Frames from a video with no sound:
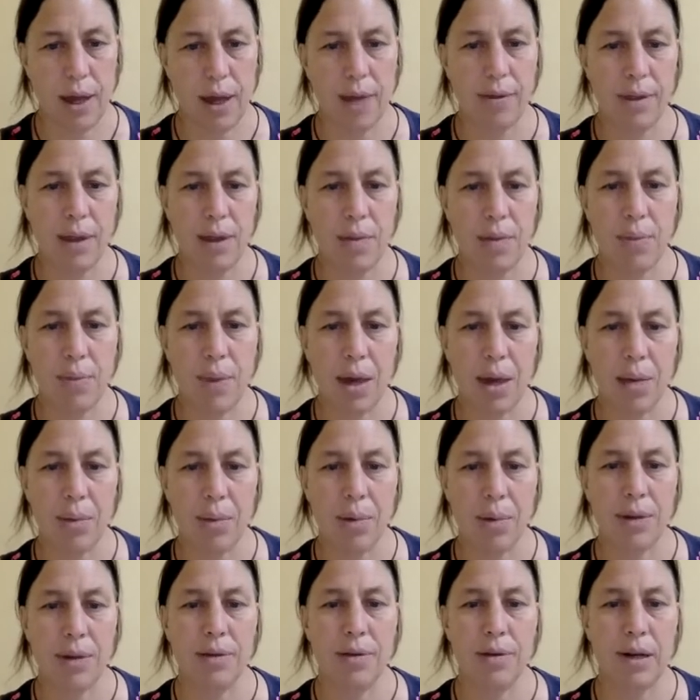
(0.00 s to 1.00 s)
And there may
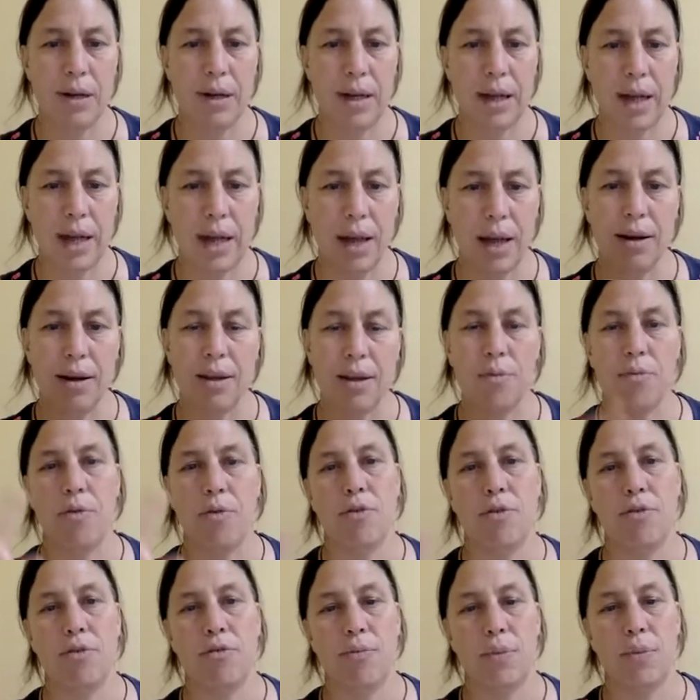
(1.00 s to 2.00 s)
be delayed
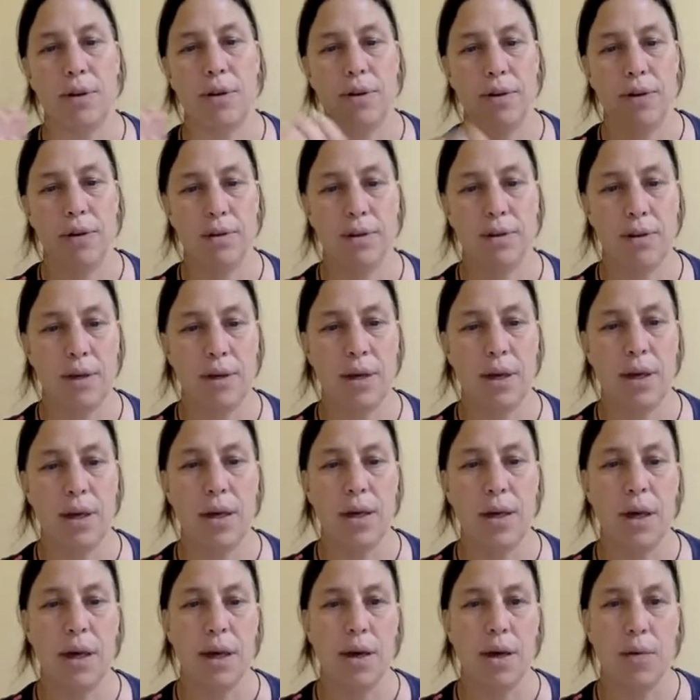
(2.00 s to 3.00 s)
expression of PTSD,
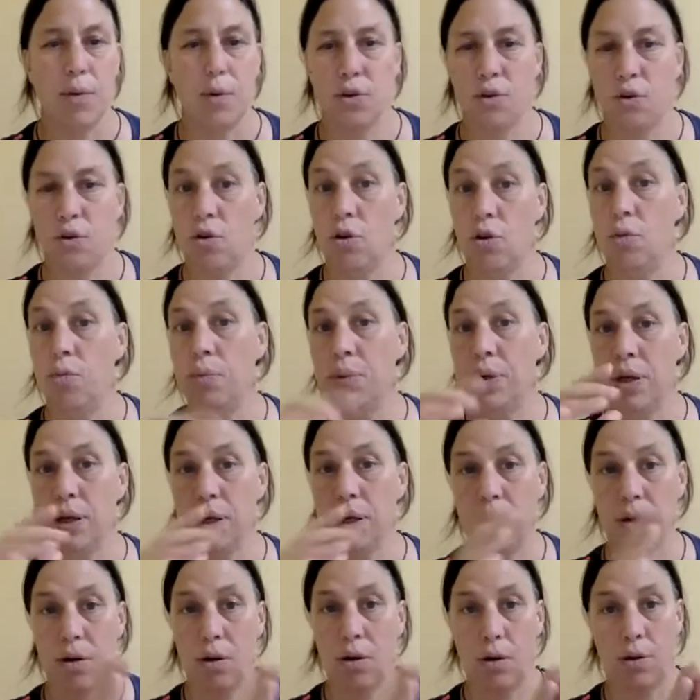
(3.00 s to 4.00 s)
which could
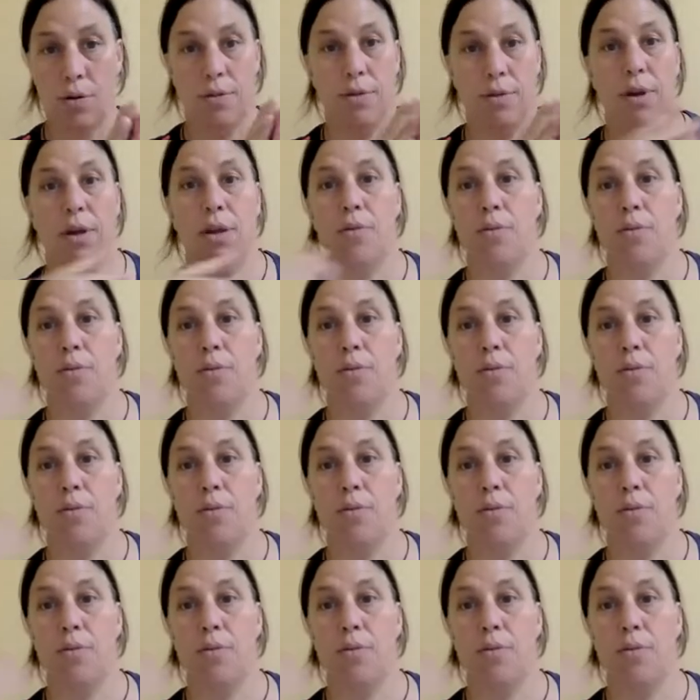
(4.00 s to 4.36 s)
be 6